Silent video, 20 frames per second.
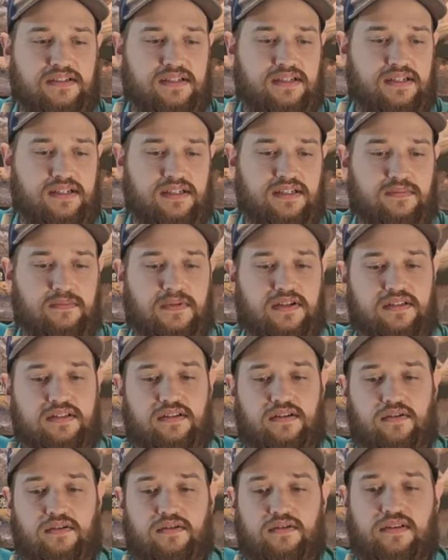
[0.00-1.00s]
6
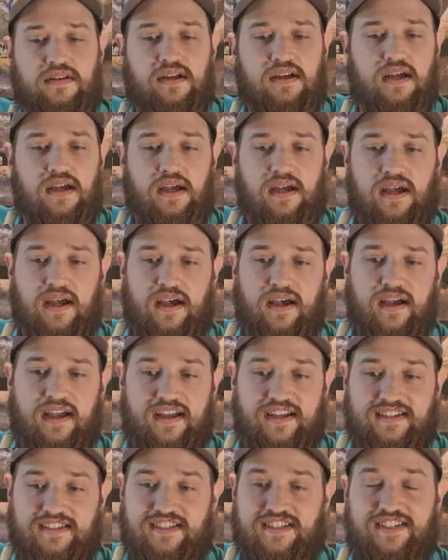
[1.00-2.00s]
months old,
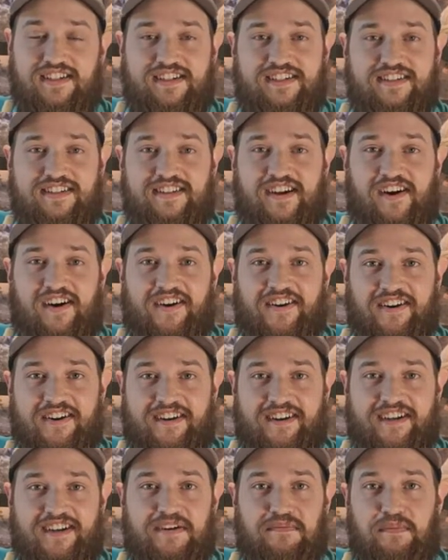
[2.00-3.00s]
and she is
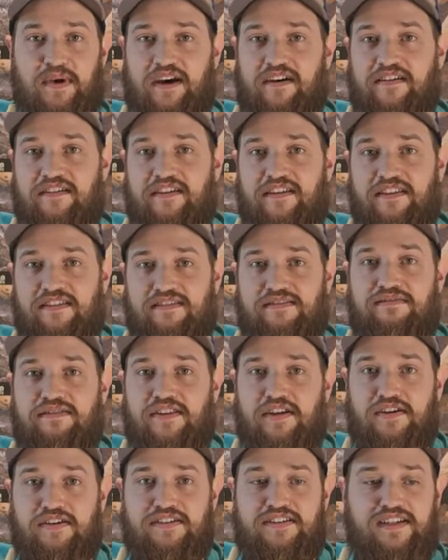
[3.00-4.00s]
already about
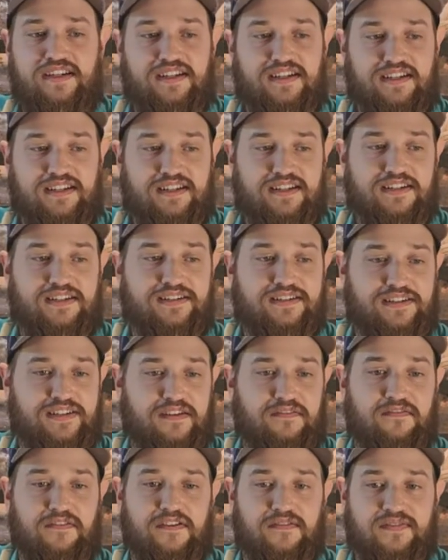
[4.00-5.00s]
13
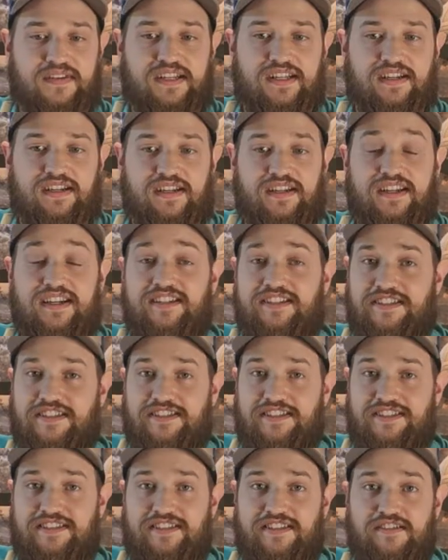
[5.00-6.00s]
to 15
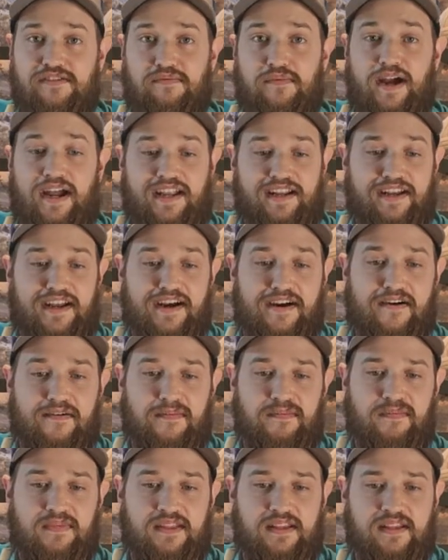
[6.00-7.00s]
inches right now.
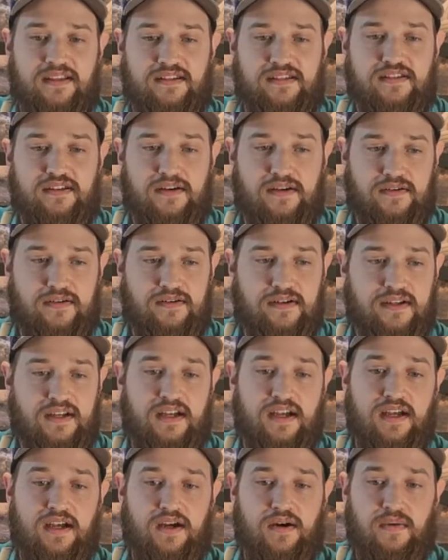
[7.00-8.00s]
So
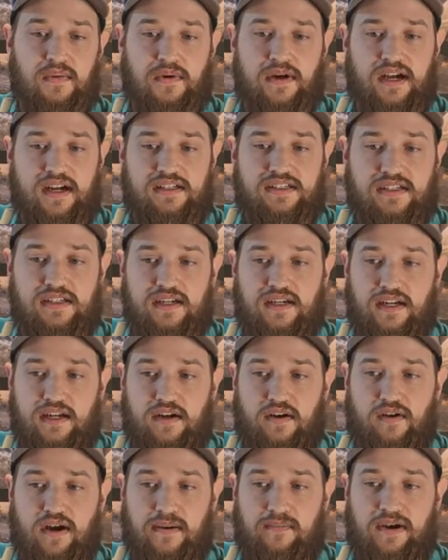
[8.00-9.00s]
we're actually going to
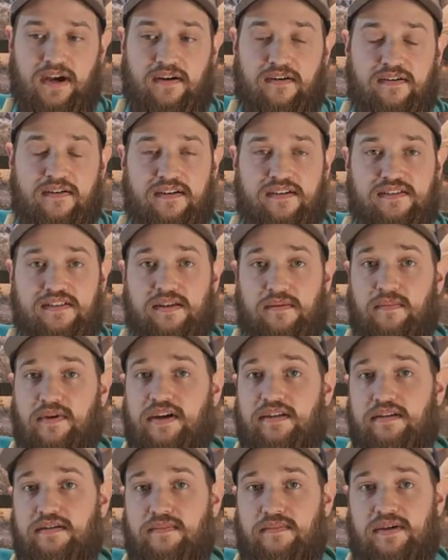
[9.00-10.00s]
grab out some
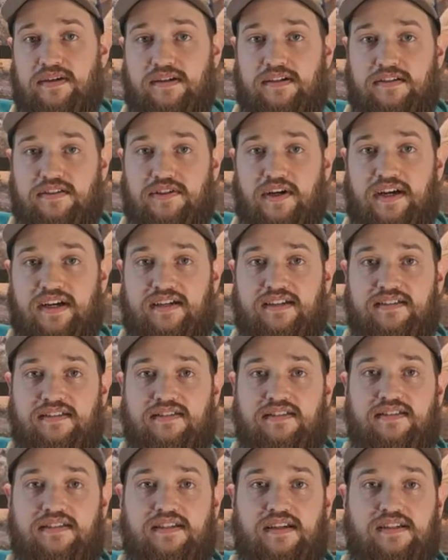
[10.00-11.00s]
other bearded
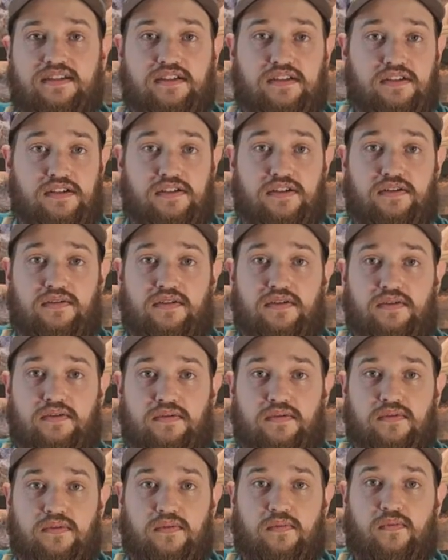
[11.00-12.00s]
dragons to show
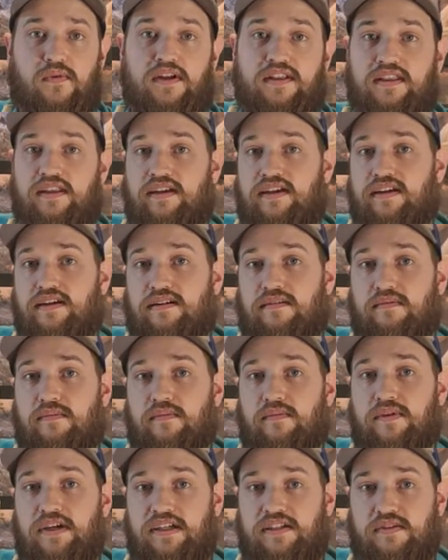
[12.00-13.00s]
you what they
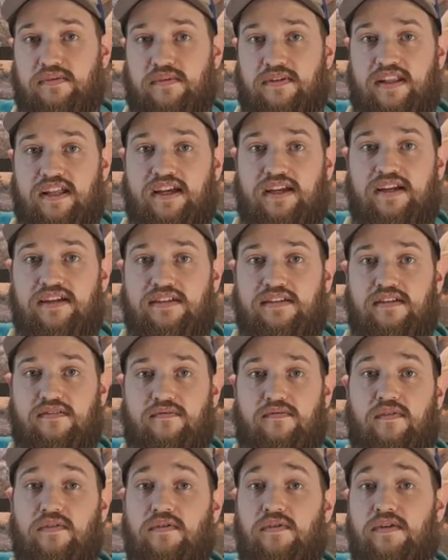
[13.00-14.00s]
reach when they get to
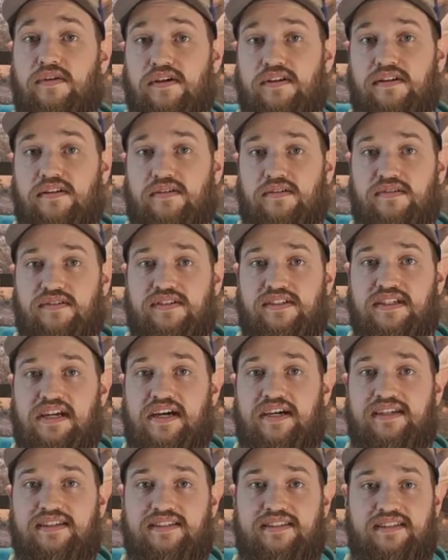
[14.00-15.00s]
full adult
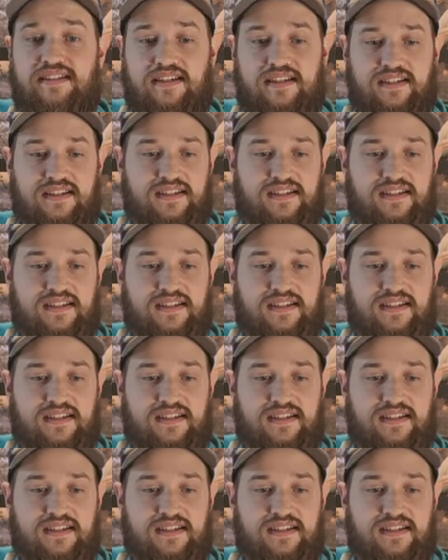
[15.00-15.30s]
size.